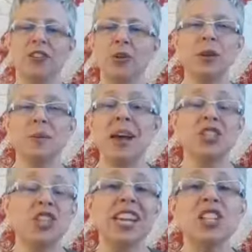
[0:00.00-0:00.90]
If you can
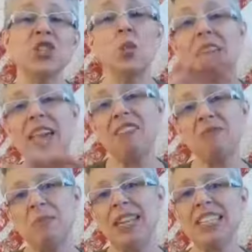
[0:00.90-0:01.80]
imagine each
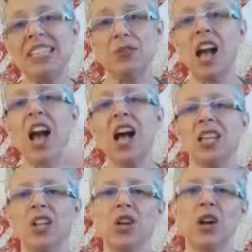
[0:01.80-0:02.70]
wave being a different
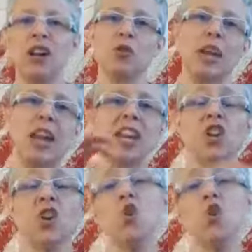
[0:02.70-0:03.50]
color and creating